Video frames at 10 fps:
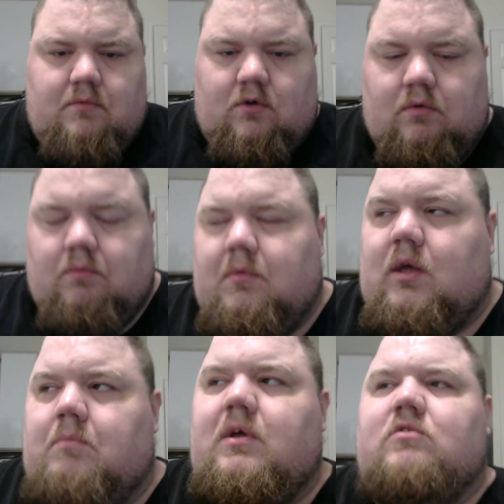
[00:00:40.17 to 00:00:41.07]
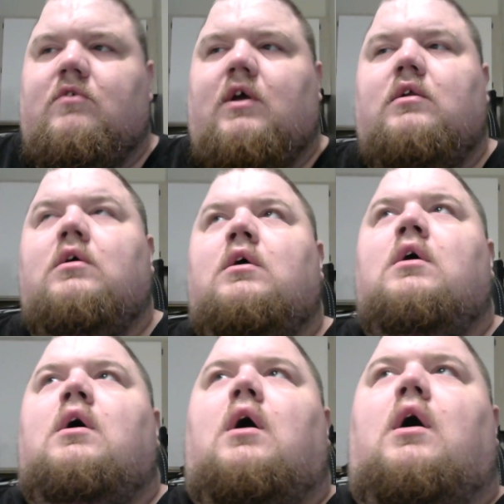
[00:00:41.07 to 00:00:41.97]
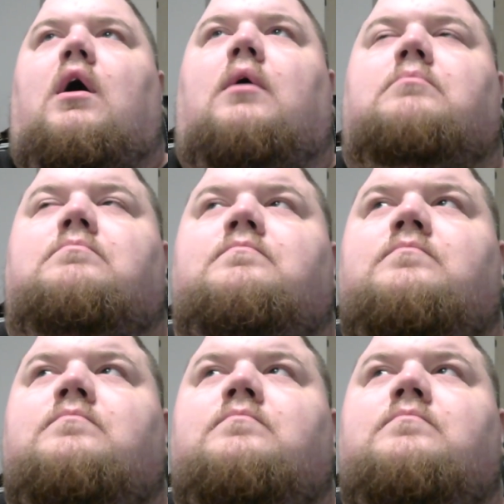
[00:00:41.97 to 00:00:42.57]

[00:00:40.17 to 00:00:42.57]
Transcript: You're making pizza, right? Um,